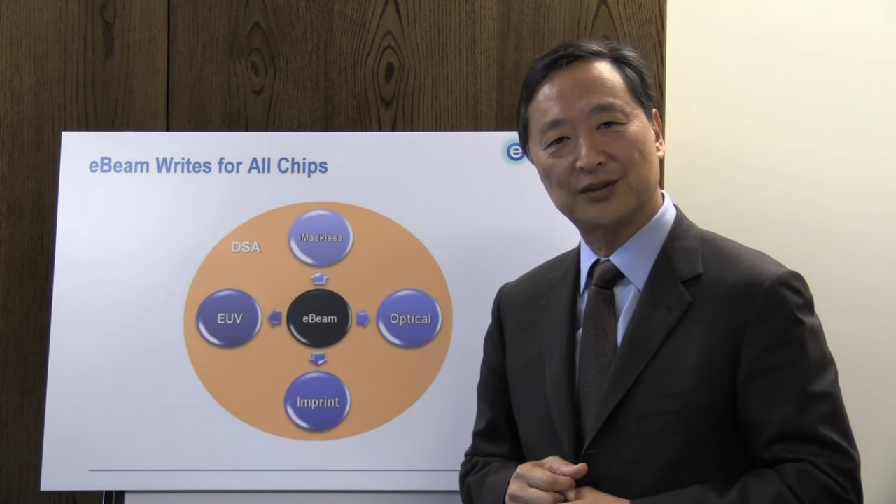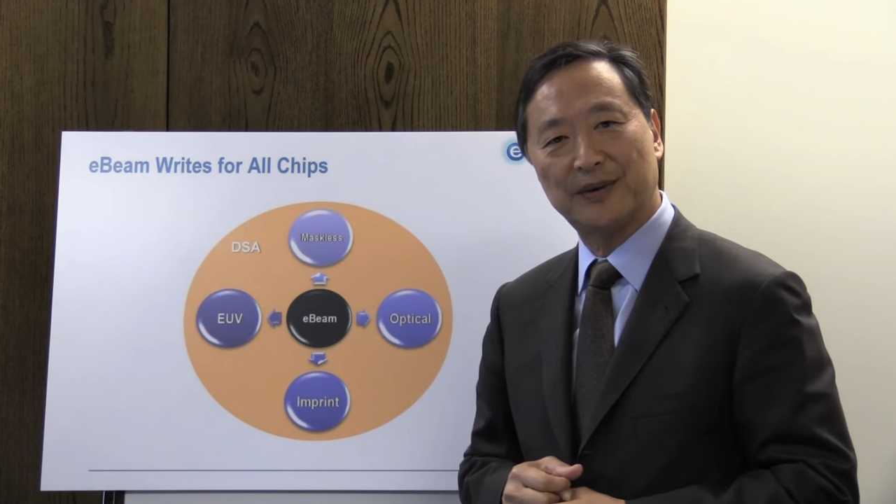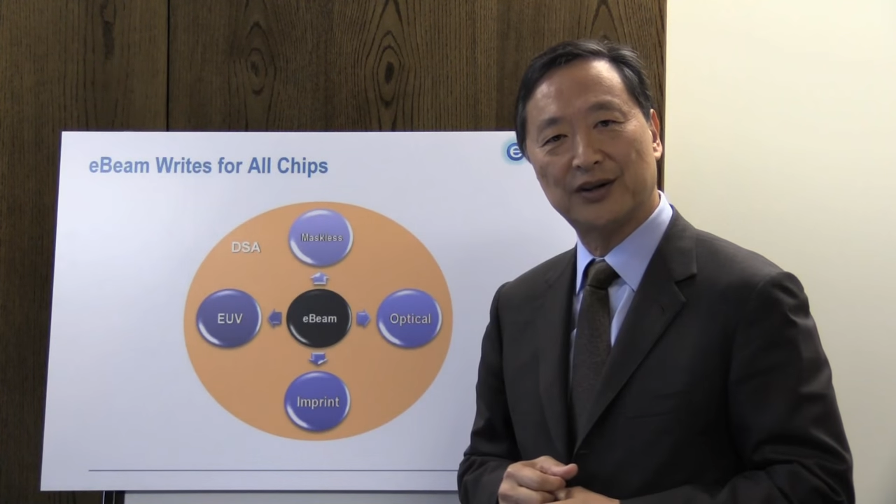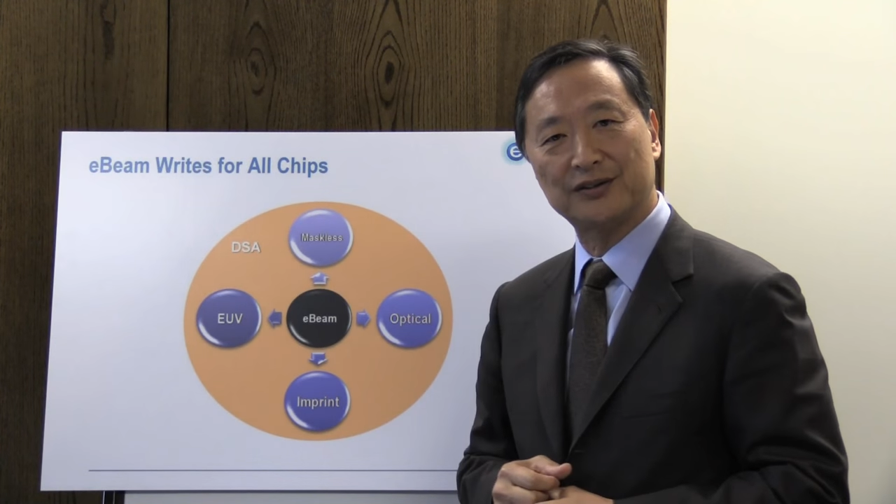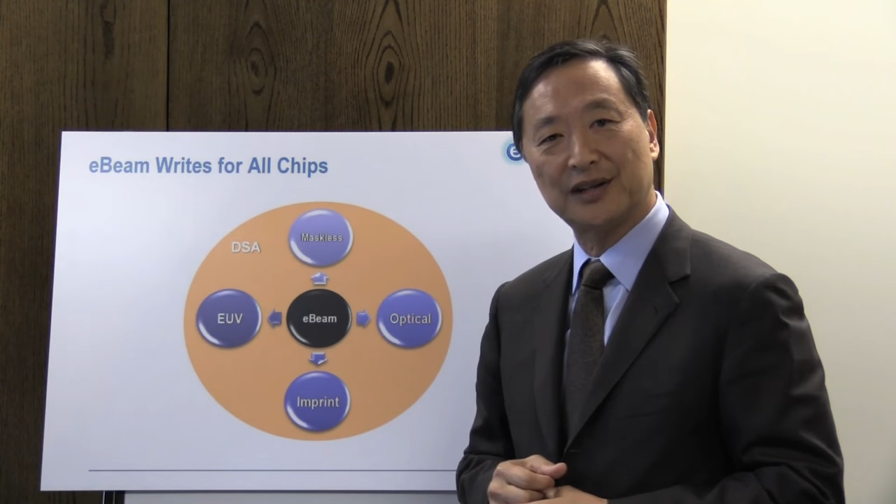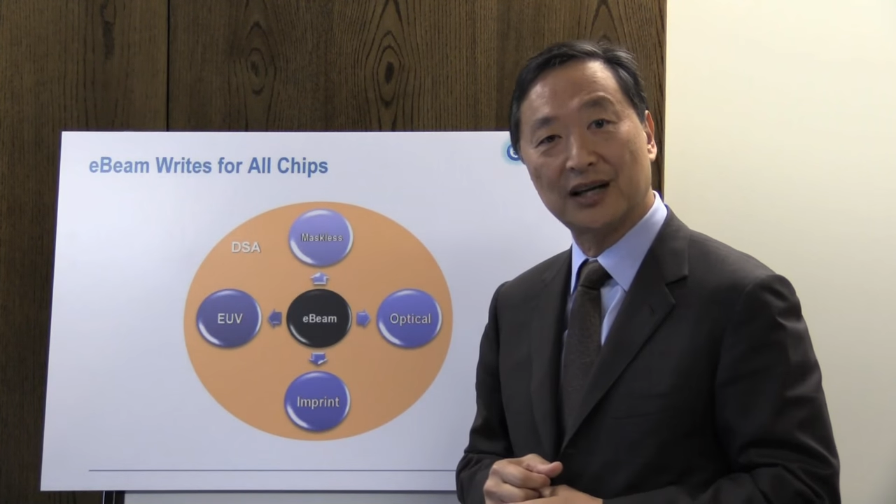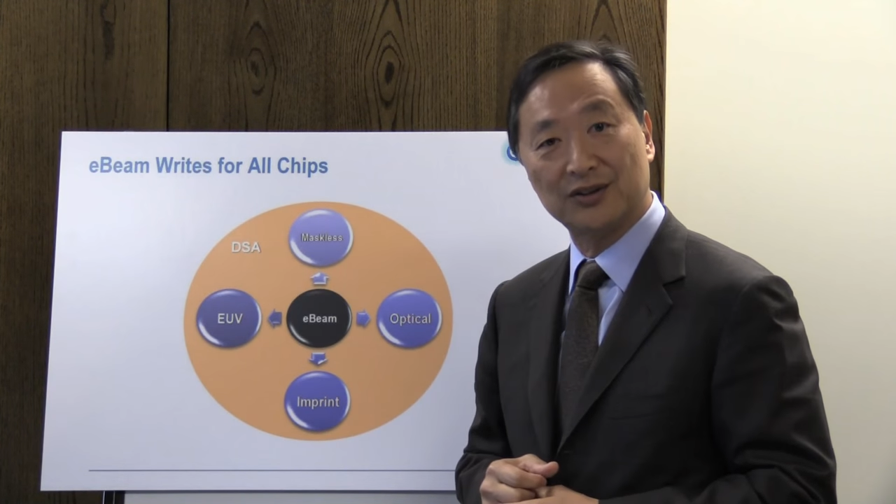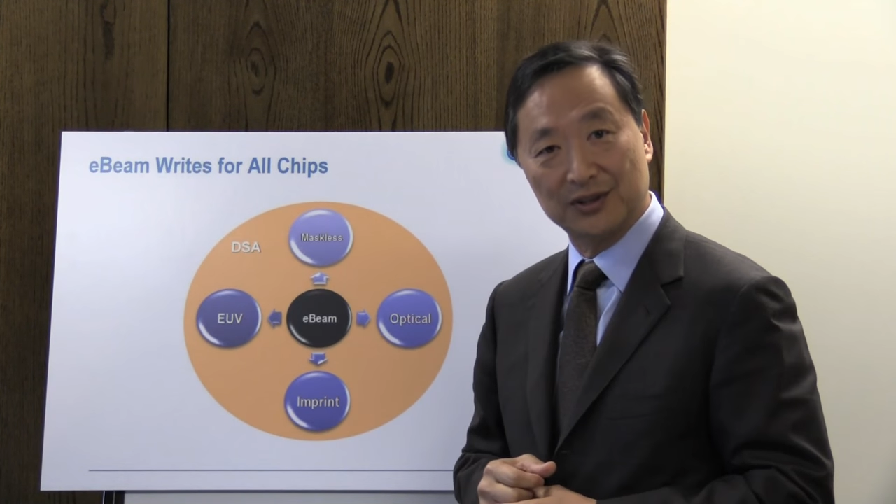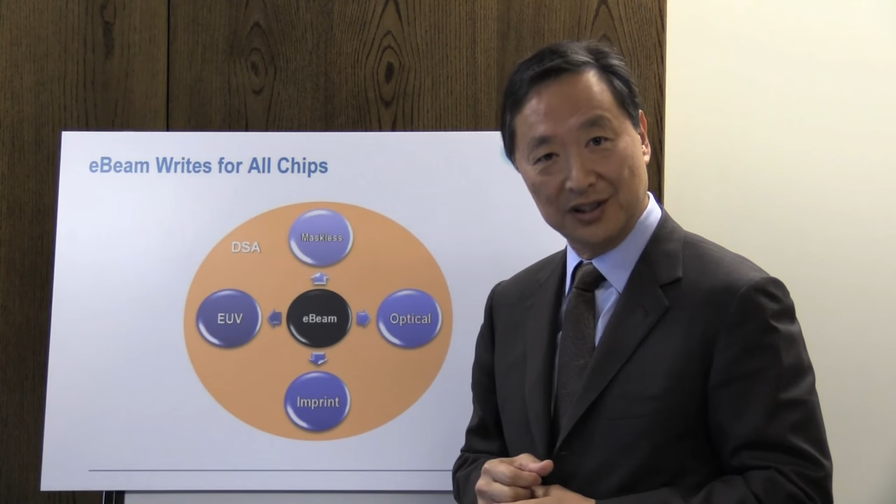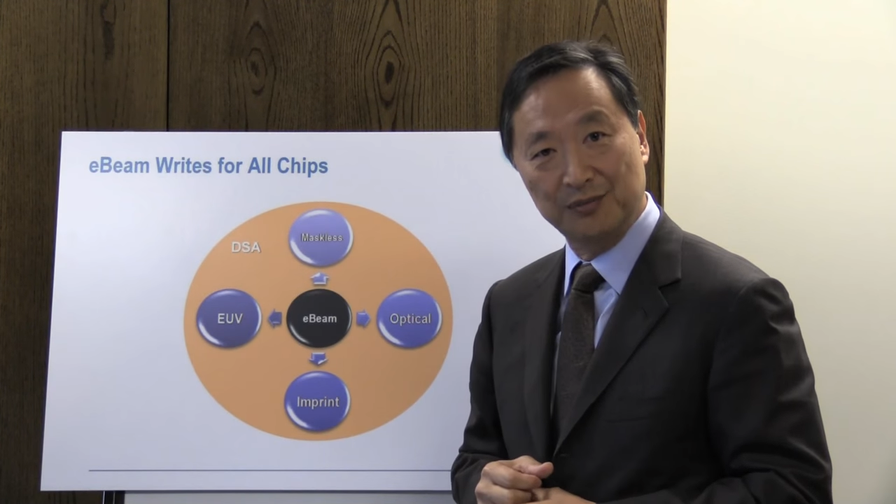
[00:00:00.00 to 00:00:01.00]
about
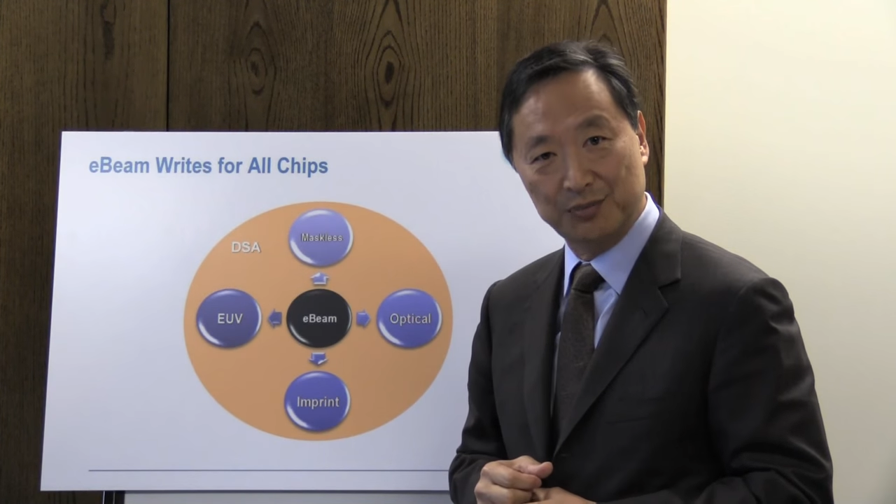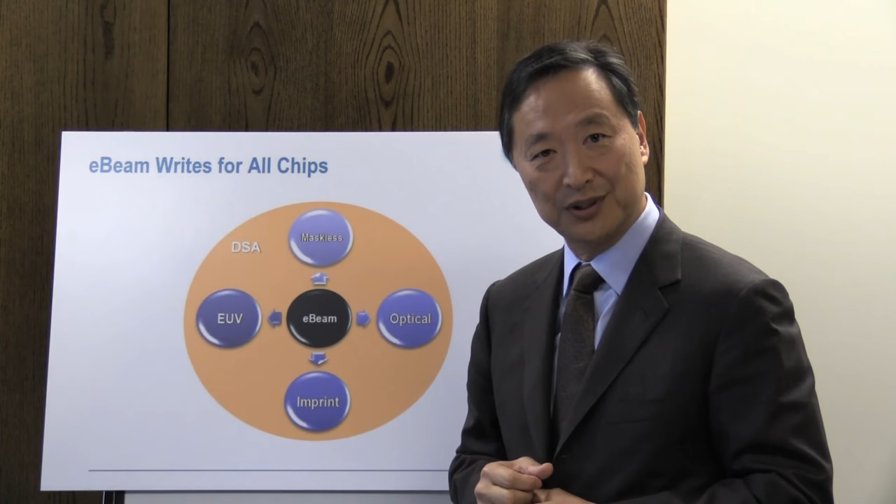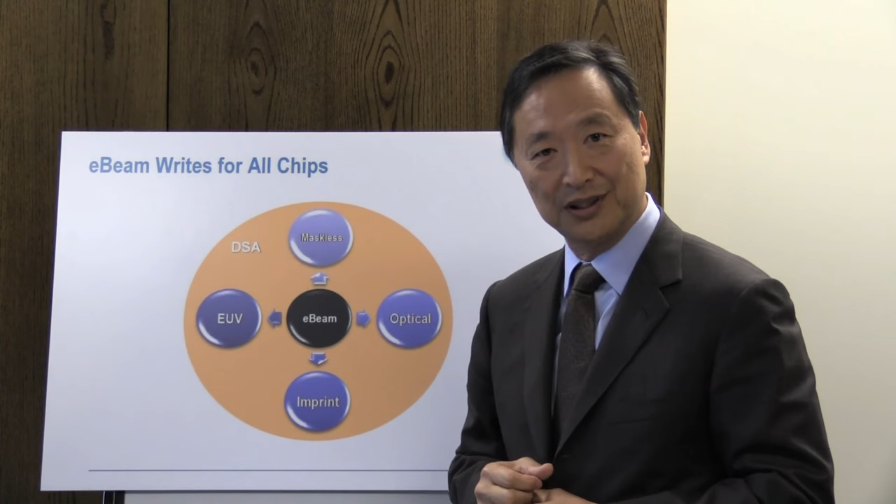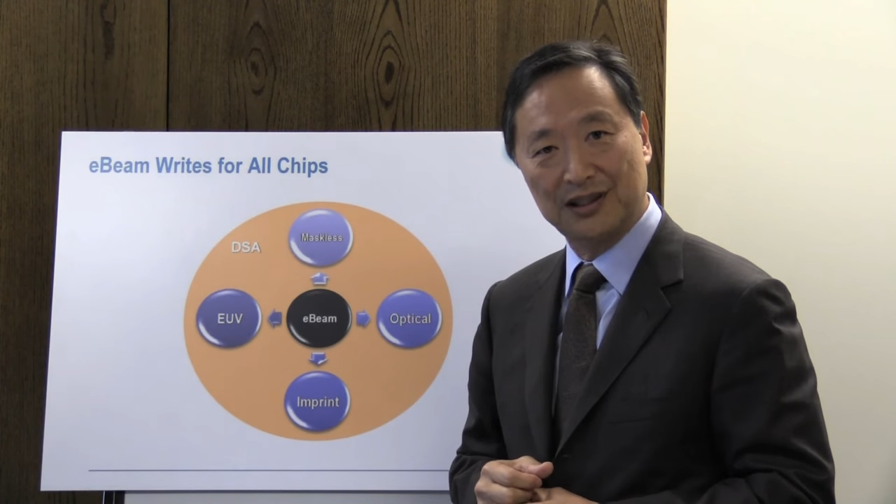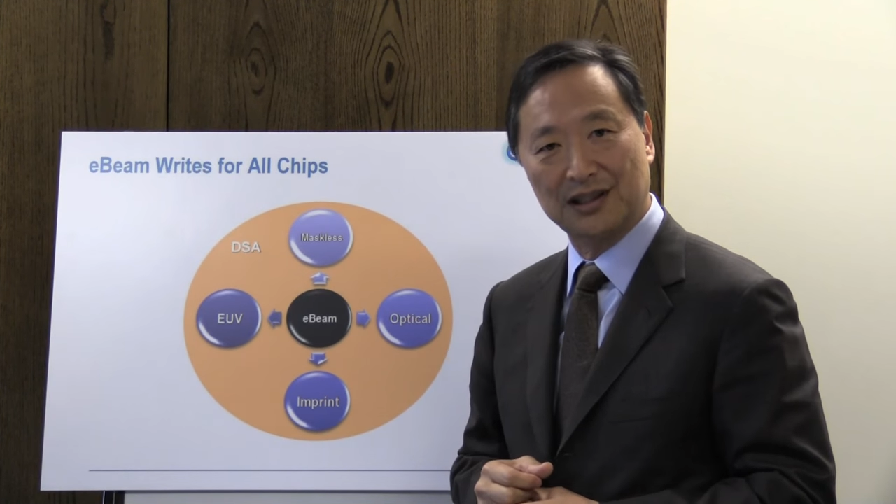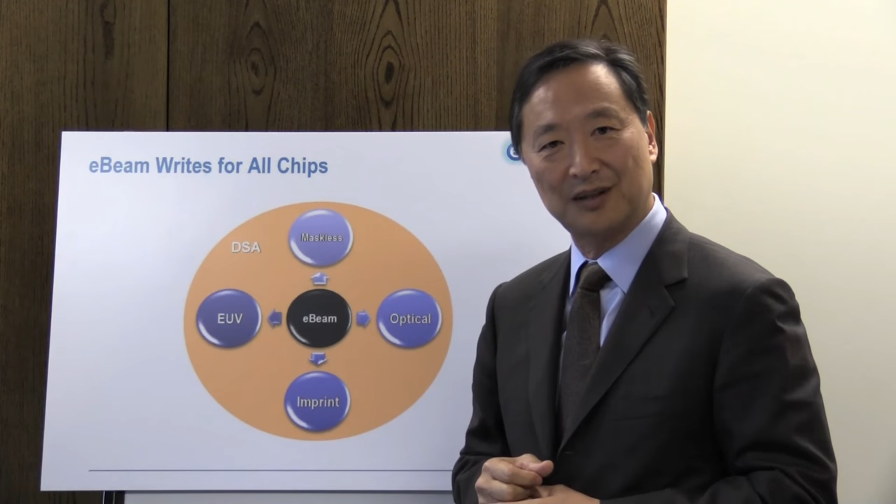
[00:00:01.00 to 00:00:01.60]
nano imprint,